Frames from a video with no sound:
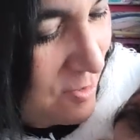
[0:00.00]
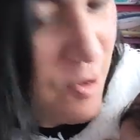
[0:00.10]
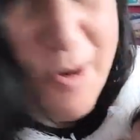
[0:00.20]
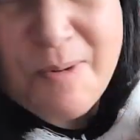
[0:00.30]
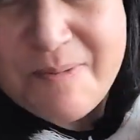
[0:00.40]

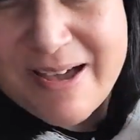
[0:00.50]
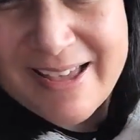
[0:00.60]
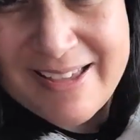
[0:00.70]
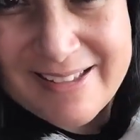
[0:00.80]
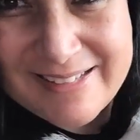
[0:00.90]
Oh my
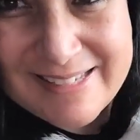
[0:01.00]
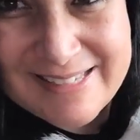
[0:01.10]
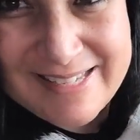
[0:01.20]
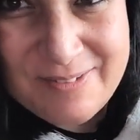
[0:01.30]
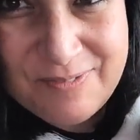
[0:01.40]

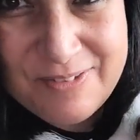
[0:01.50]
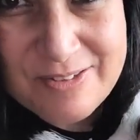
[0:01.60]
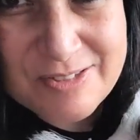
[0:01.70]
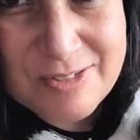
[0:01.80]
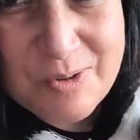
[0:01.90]
goodness, he
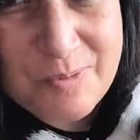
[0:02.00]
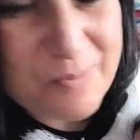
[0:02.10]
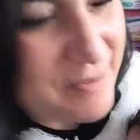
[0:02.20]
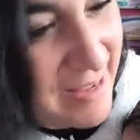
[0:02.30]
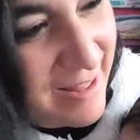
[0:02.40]
feels so
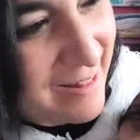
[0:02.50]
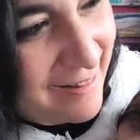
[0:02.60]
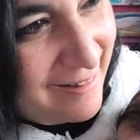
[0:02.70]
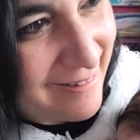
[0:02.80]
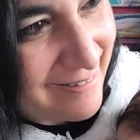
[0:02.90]

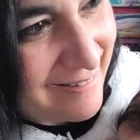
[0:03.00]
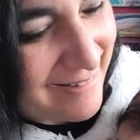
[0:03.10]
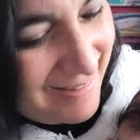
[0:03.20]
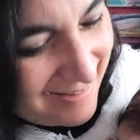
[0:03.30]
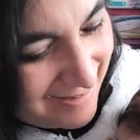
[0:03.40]
real.
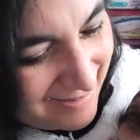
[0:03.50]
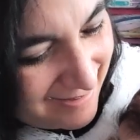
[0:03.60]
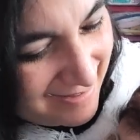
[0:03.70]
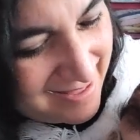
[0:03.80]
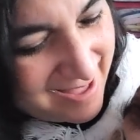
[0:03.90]

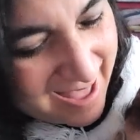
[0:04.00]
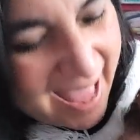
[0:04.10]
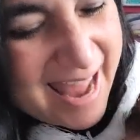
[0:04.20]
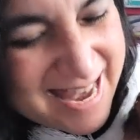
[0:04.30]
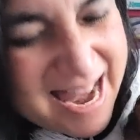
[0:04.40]

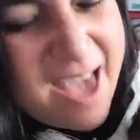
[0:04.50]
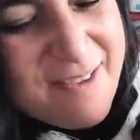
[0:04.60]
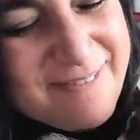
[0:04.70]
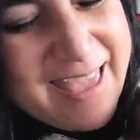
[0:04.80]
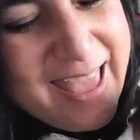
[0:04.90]
I
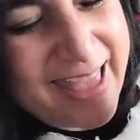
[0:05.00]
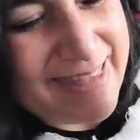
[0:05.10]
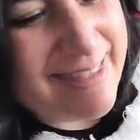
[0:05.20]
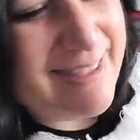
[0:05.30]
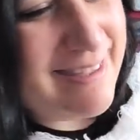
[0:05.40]
love it.
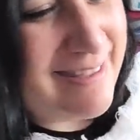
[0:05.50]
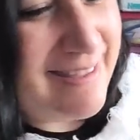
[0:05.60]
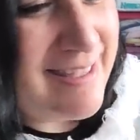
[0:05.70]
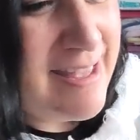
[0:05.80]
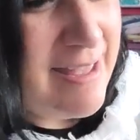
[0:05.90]

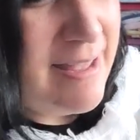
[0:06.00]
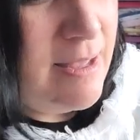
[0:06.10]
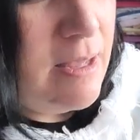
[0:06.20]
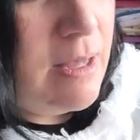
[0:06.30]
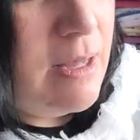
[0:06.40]

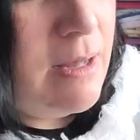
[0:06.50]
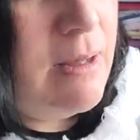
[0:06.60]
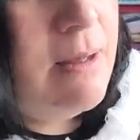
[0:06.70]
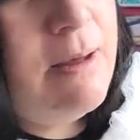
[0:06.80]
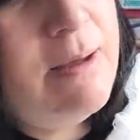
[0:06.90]

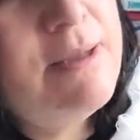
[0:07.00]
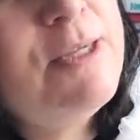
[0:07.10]
Oh.